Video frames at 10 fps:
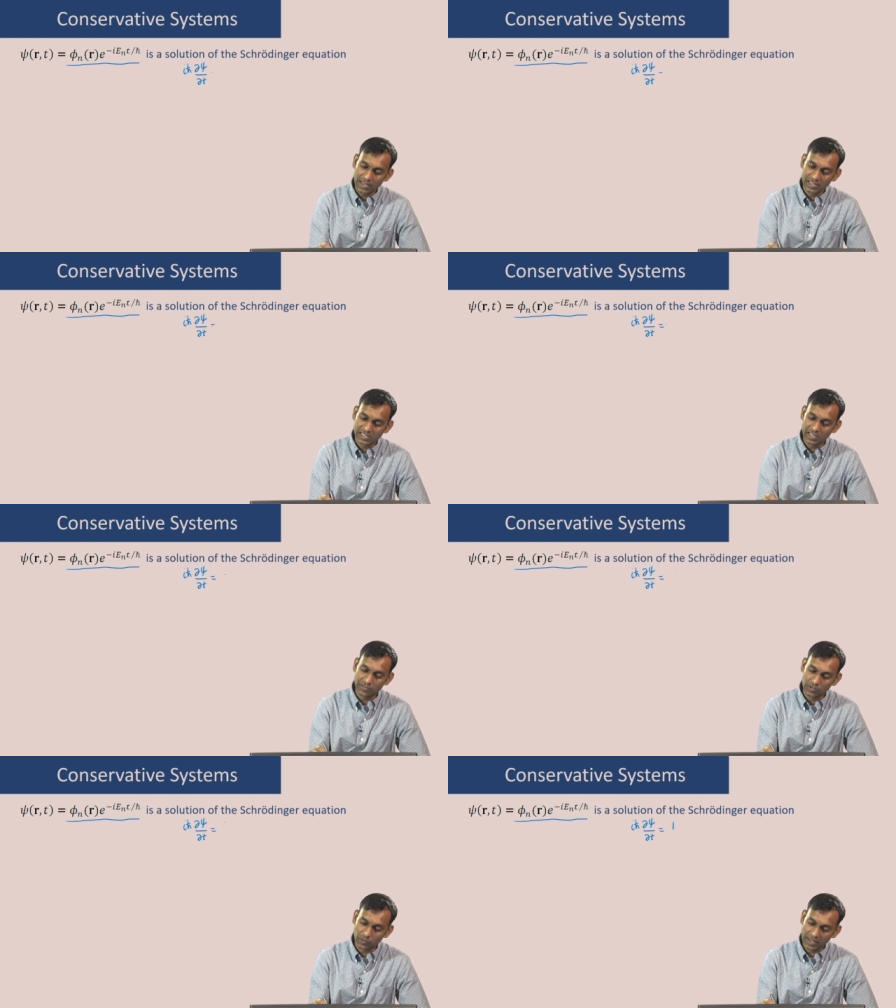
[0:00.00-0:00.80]
is
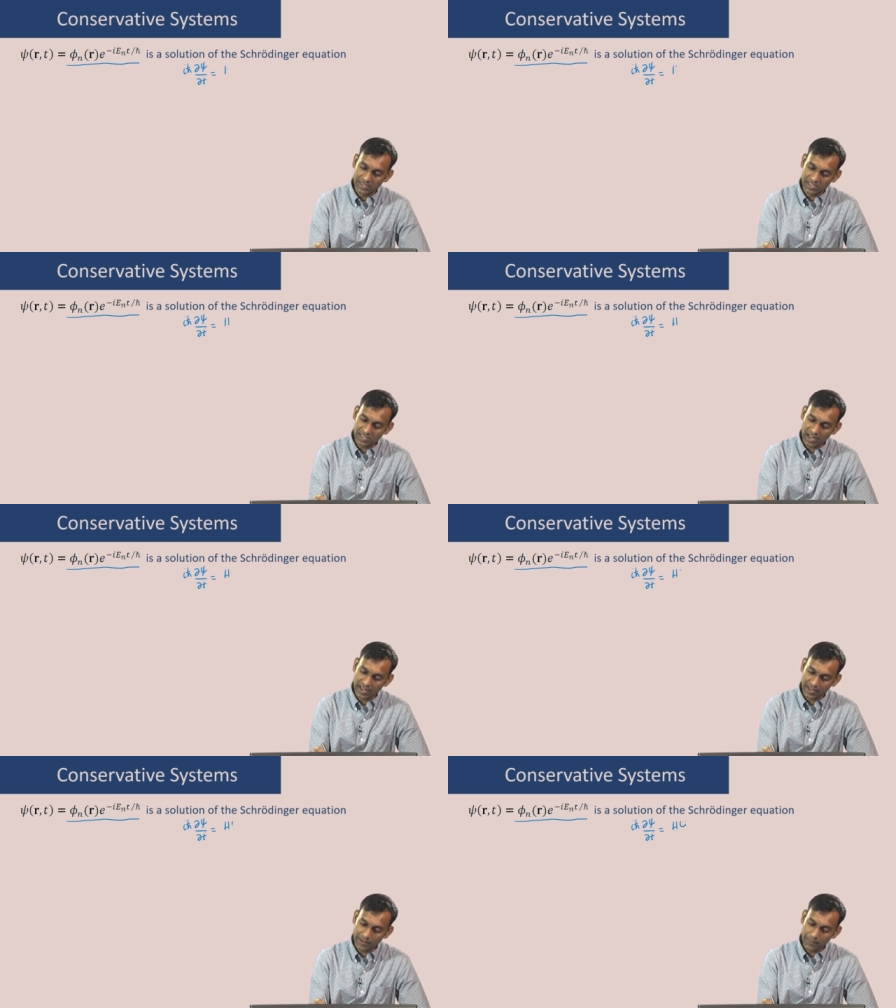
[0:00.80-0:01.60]
equal to h
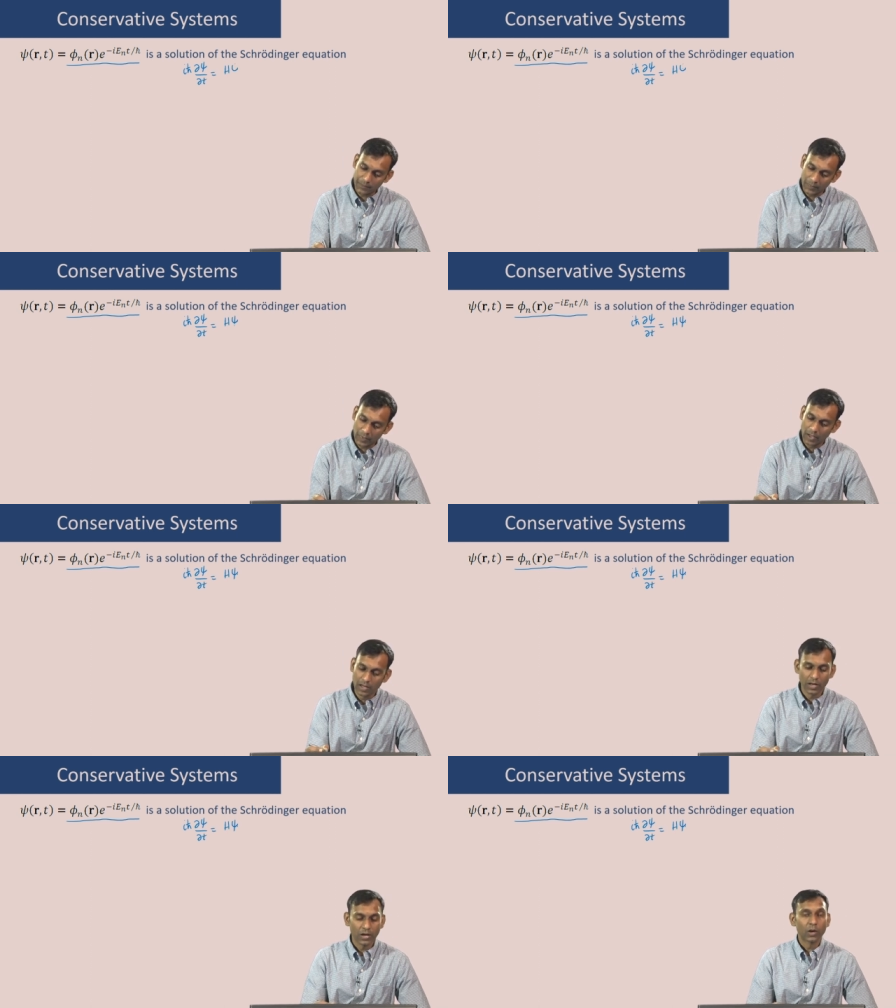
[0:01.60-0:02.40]
psi
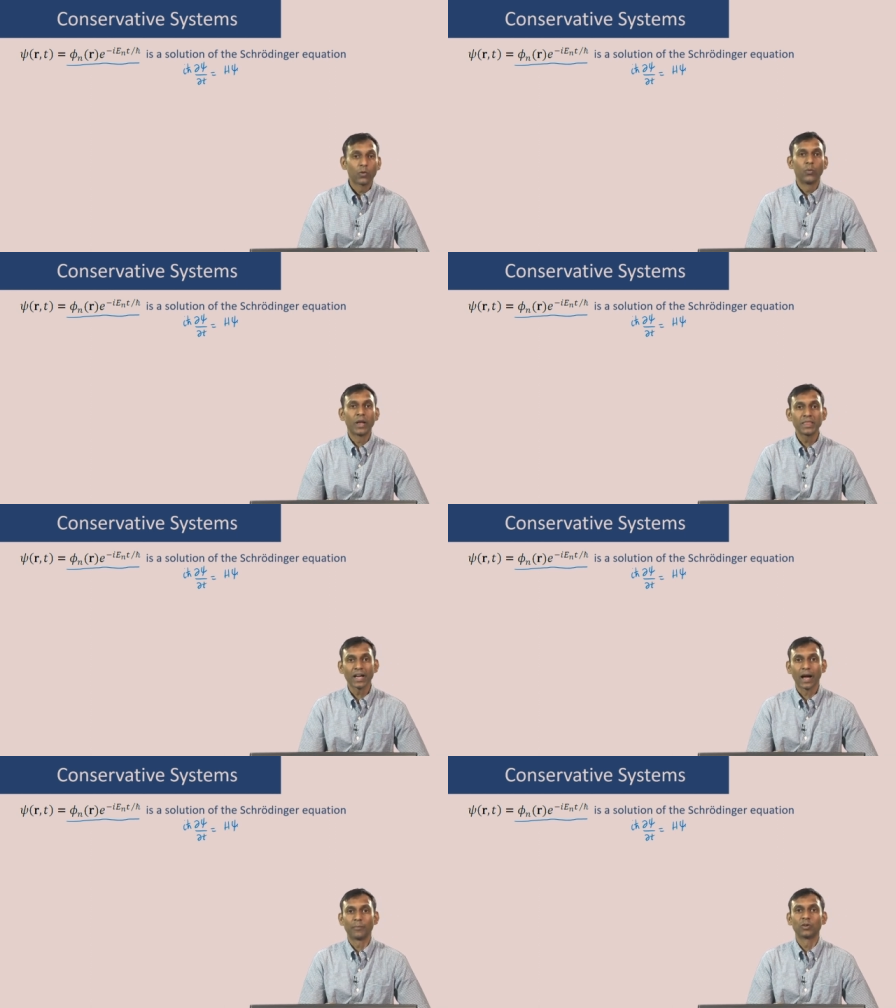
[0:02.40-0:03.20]
when
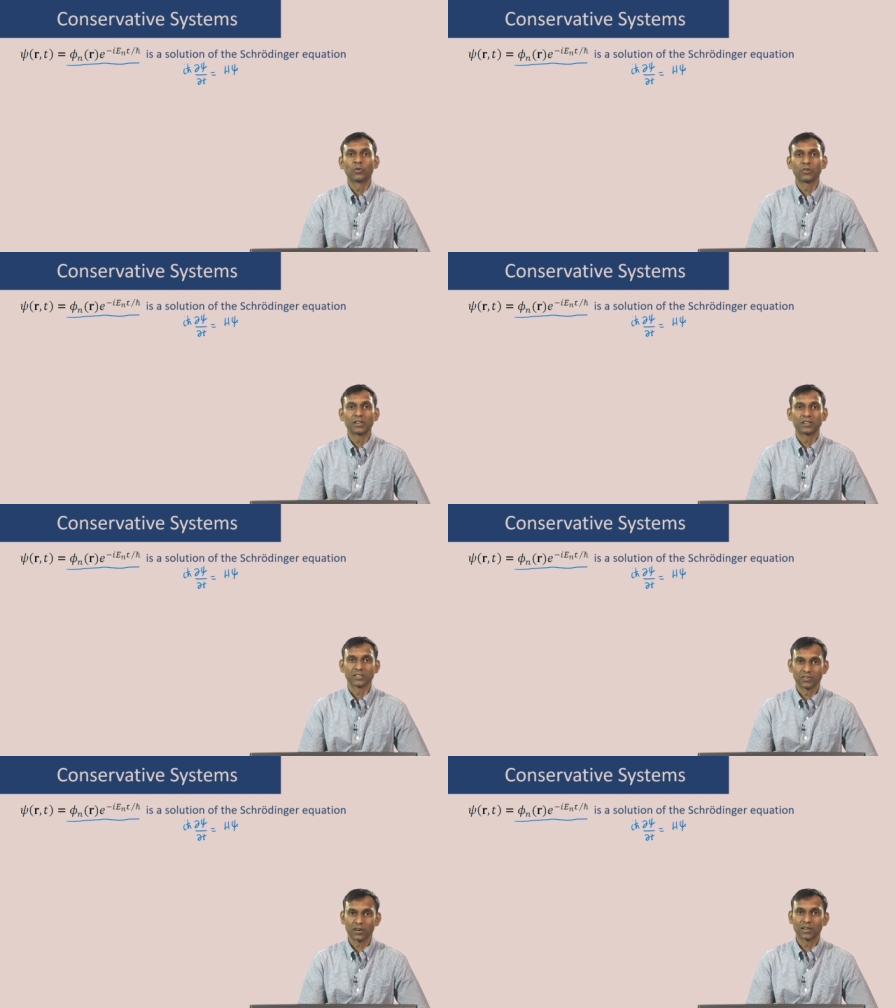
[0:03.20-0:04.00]
the Hamiltonian
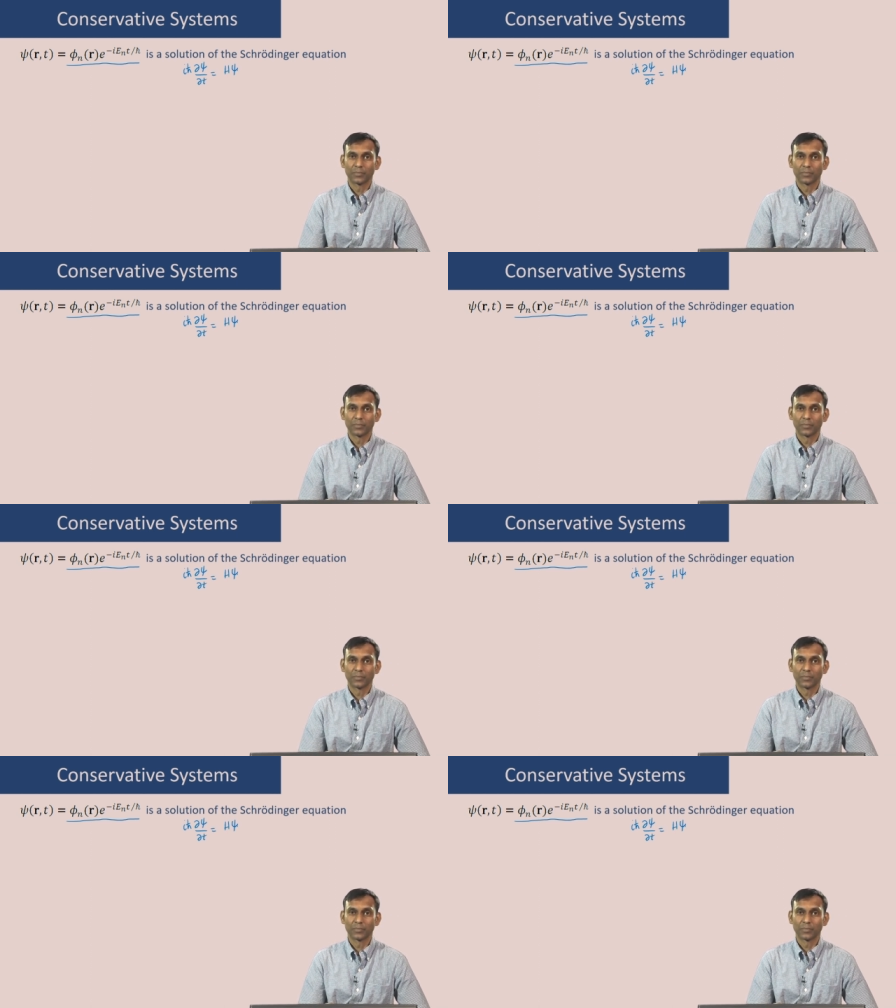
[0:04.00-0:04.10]
does not